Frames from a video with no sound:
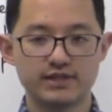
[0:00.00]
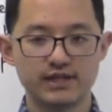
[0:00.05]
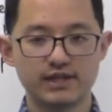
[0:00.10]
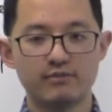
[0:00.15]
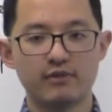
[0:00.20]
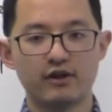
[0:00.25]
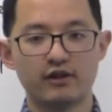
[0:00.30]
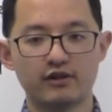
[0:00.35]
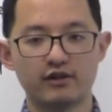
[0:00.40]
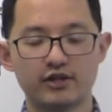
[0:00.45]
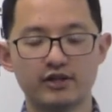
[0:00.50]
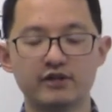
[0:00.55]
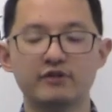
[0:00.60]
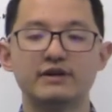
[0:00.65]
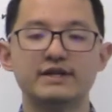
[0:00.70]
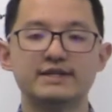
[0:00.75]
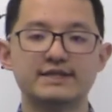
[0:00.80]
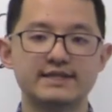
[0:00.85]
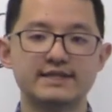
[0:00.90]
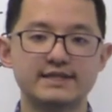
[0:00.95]
C
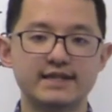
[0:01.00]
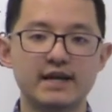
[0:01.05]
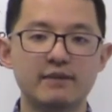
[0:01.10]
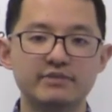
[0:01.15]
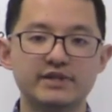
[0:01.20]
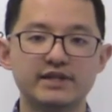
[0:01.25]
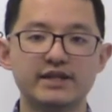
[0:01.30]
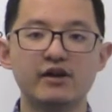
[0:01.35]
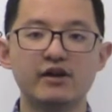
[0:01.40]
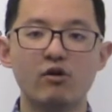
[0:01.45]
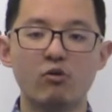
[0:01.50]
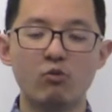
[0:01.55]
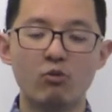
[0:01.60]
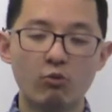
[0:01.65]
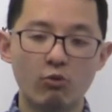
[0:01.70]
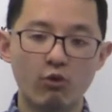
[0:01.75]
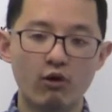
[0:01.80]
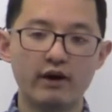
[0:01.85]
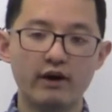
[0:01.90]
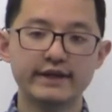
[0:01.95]
molecule is accepting
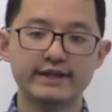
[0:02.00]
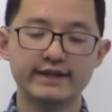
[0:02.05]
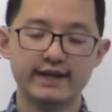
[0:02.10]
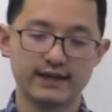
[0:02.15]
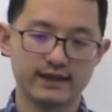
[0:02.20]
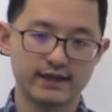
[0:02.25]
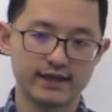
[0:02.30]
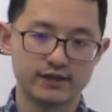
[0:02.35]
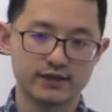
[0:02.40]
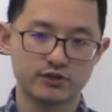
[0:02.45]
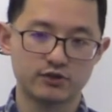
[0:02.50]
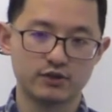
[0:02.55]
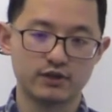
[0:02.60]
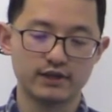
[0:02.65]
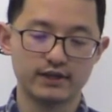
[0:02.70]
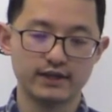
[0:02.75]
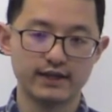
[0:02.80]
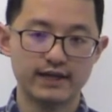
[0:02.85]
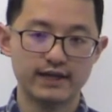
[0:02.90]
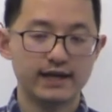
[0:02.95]
one electron.
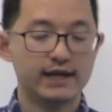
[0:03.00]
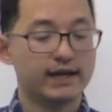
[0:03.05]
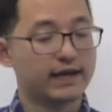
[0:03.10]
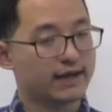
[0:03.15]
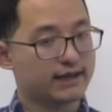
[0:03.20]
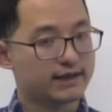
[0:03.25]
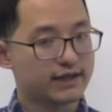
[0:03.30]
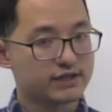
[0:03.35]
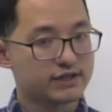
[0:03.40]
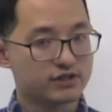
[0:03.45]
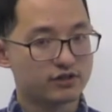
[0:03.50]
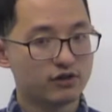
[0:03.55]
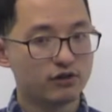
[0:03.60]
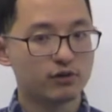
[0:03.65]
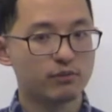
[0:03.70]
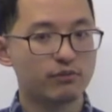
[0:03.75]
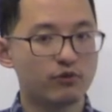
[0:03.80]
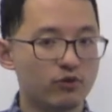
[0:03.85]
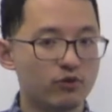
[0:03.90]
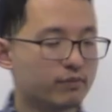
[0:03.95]
And that's
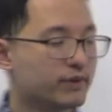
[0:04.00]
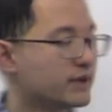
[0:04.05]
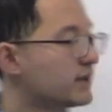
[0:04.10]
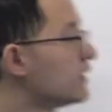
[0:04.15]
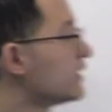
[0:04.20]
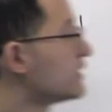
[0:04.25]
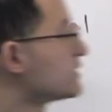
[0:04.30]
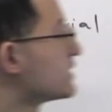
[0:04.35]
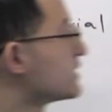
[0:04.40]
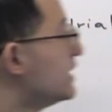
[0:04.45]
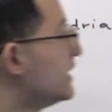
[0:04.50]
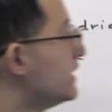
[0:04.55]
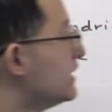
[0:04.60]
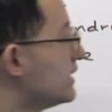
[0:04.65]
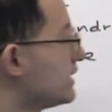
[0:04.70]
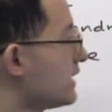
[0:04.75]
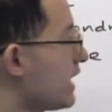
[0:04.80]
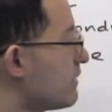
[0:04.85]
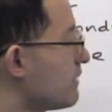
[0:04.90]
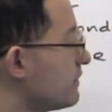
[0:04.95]
notable because
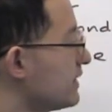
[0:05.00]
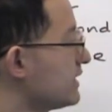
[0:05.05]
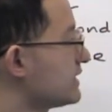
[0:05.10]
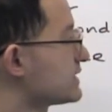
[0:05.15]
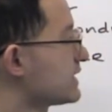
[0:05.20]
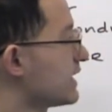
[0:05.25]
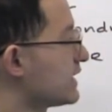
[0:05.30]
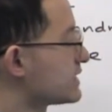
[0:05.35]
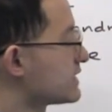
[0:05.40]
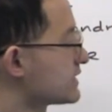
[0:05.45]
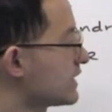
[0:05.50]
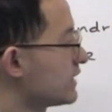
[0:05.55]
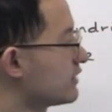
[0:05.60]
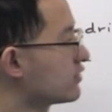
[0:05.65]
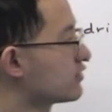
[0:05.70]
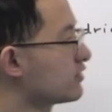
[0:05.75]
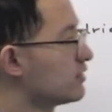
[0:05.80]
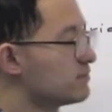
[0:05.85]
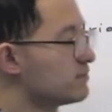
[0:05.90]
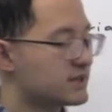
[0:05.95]
that means that
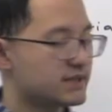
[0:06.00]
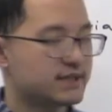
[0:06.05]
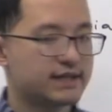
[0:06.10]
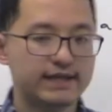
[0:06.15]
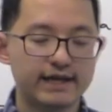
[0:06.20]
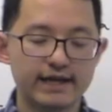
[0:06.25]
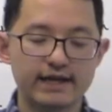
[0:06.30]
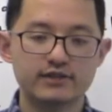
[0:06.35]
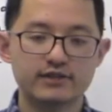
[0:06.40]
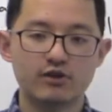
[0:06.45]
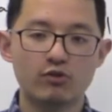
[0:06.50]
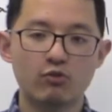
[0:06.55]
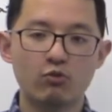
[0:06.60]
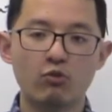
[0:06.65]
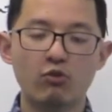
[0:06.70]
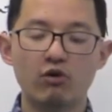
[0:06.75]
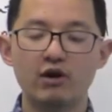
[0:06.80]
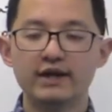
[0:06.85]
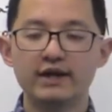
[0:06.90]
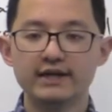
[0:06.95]
cytochrome C is a
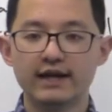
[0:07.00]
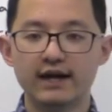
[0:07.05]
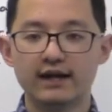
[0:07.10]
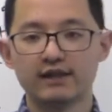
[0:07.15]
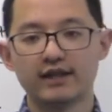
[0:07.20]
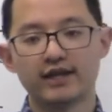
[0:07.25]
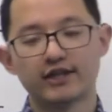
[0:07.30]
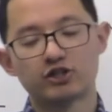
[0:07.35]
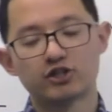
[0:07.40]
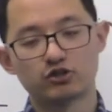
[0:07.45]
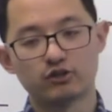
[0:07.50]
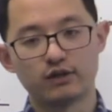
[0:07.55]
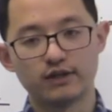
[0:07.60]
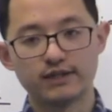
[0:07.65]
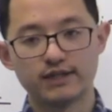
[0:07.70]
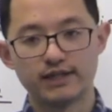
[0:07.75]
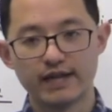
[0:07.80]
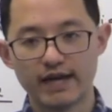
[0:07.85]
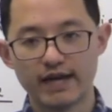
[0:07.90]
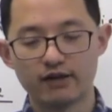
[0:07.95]
one
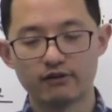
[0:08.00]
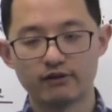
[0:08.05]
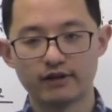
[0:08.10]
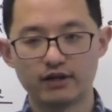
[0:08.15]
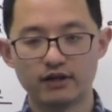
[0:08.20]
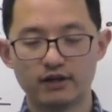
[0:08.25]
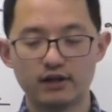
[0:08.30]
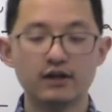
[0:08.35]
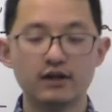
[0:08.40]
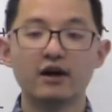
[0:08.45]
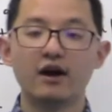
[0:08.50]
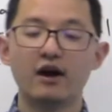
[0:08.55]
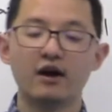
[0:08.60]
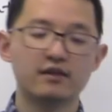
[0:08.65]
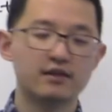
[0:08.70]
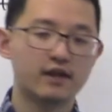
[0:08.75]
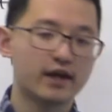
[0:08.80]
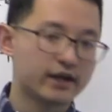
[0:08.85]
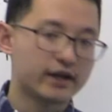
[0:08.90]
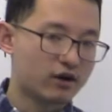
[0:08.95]
electron carrier,
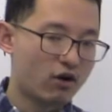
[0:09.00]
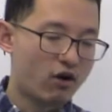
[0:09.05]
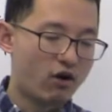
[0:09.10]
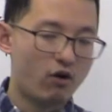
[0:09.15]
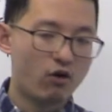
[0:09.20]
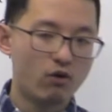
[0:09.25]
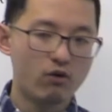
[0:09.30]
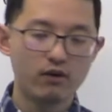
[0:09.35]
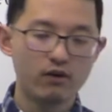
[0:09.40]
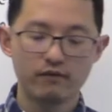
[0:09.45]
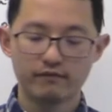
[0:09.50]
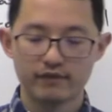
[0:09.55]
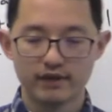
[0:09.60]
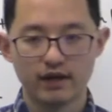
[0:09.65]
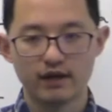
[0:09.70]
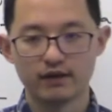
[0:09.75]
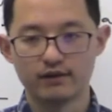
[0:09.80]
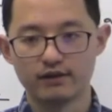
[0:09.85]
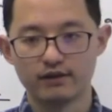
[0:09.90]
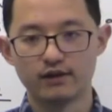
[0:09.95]
unlike all of
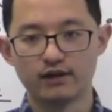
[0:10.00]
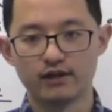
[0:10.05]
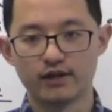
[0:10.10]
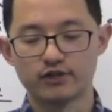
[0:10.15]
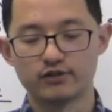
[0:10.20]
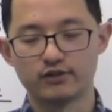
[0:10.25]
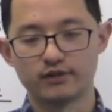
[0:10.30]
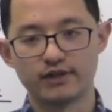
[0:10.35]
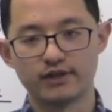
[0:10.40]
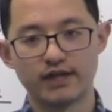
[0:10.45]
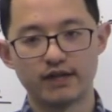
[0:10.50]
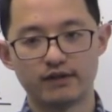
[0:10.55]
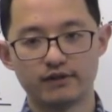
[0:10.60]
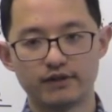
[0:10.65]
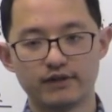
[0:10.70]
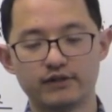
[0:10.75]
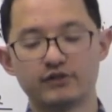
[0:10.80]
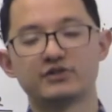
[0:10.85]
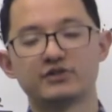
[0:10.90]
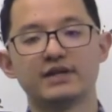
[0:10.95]
the other electron
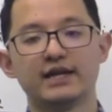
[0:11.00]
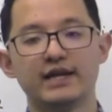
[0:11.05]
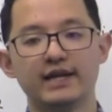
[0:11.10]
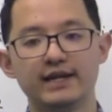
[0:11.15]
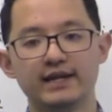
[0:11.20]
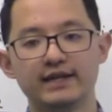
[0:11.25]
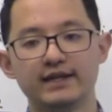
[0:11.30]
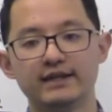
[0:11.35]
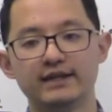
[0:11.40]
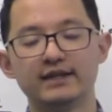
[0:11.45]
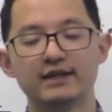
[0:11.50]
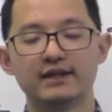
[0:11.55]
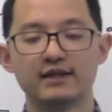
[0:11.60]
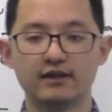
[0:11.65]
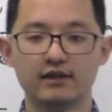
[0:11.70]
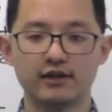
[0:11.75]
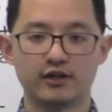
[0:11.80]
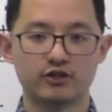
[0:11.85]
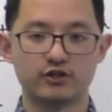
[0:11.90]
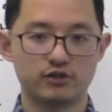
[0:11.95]
carriers in
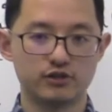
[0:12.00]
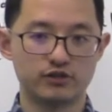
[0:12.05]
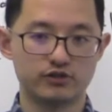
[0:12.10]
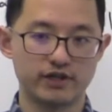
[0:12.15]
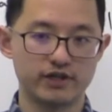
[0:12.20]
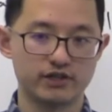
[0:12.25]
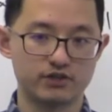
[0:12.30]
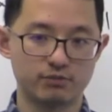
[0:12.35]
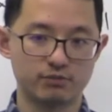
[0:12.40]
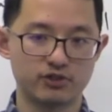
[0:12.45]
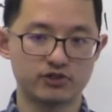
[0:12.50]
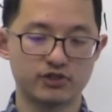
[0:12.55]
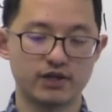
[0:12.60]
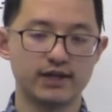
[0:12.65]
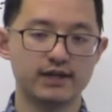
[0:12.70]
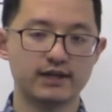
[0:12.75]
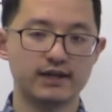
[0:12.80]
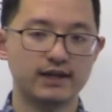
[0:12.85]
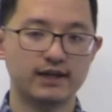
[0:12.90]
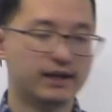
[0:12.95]
the electron transfer
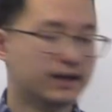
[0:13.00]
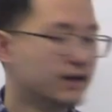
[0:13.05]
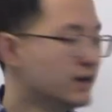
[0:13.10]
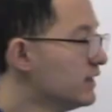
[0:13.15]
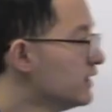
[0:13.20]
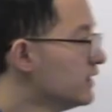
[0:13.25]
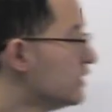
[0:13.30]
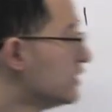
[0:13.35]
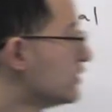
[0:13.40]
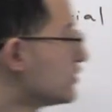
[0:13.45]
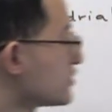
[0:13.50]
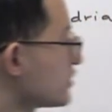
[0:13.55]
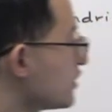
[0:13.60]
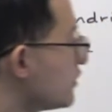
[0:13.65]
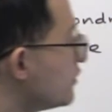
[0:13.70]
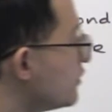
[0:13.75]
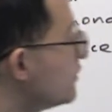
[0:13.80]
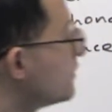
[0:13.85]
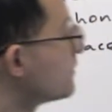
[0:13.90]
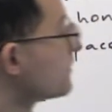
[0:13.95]
chain.
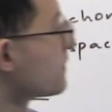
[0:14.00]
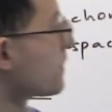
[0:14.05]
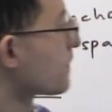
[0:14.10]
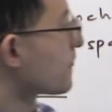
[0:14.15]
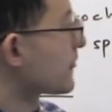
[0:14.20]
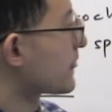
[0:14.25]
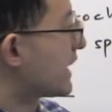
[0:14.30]
So